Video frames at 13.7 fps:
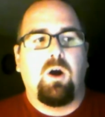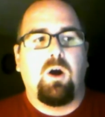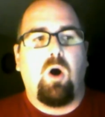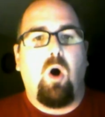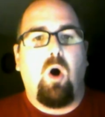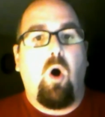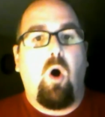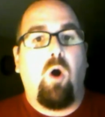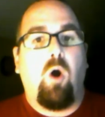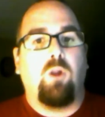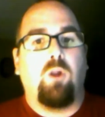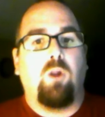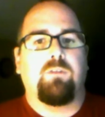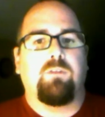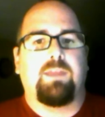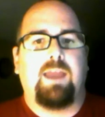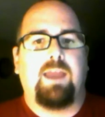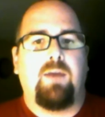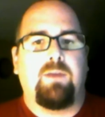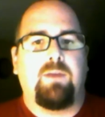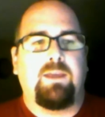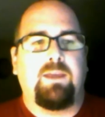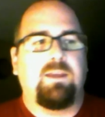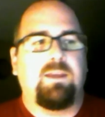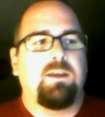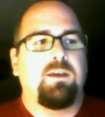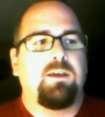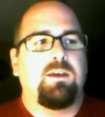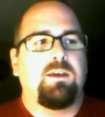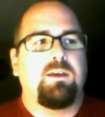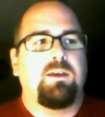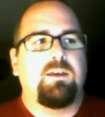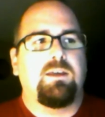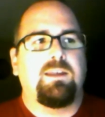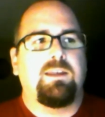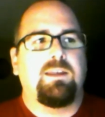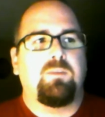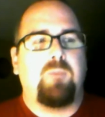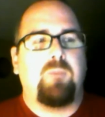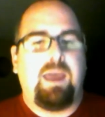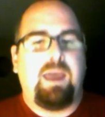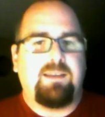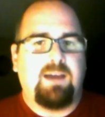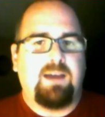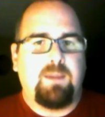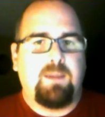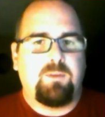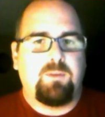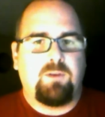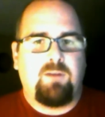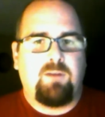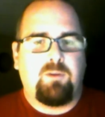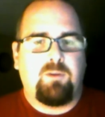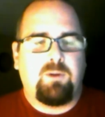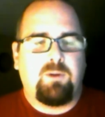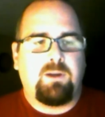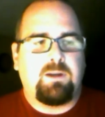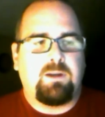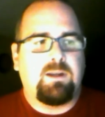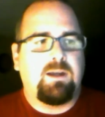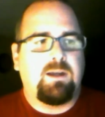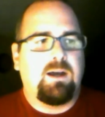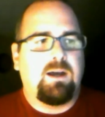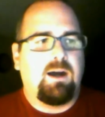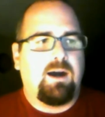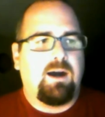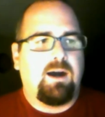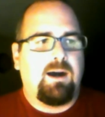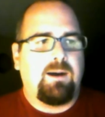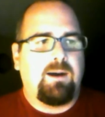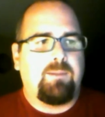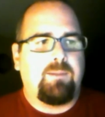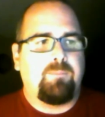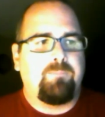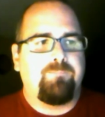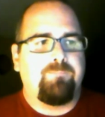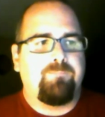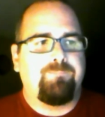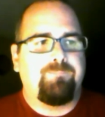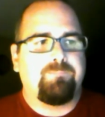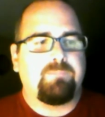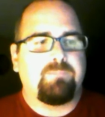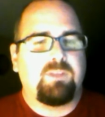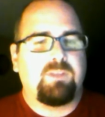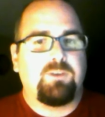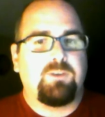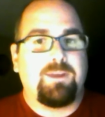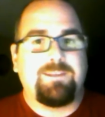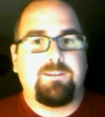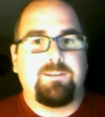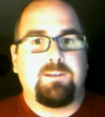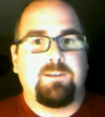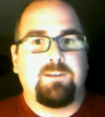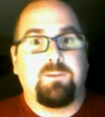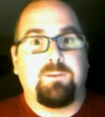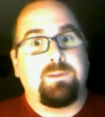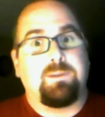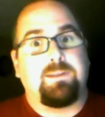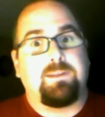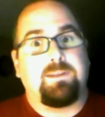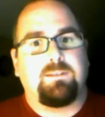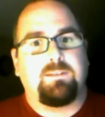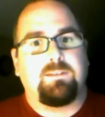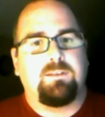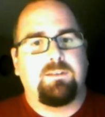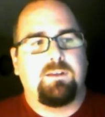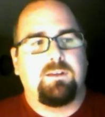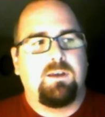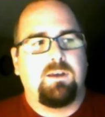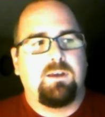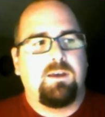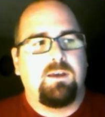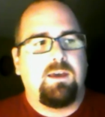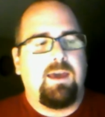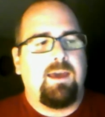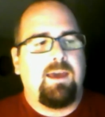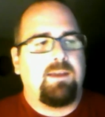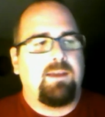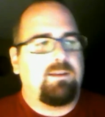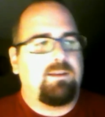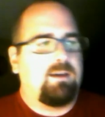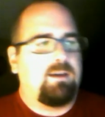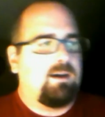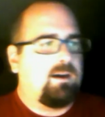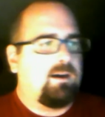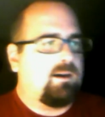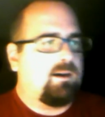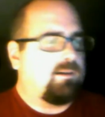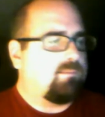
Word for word: all over the county. It is bad times for everyone. Um, so I considered not doing this. And uh,